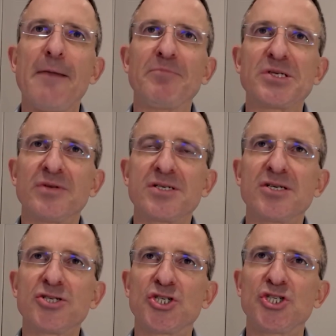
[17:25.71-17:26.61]
Um, so
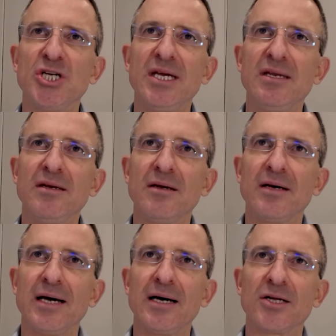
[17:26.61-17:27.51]
this is
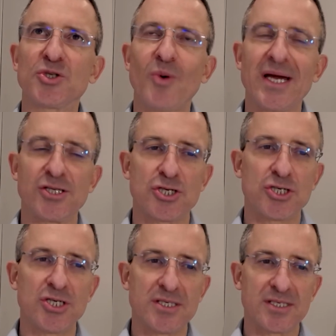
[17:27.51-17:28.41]
Jean uh,
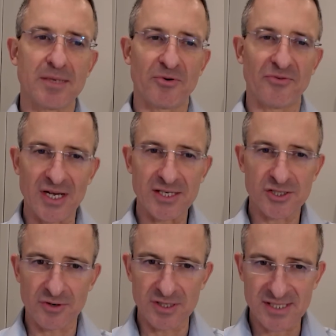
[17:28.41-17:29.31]
Twenge. She's a
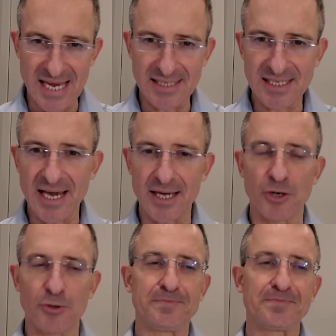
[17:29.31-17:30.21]
professor at San
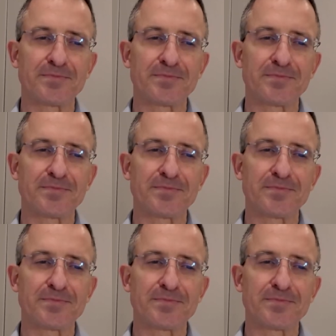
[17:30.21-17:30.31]
Diego.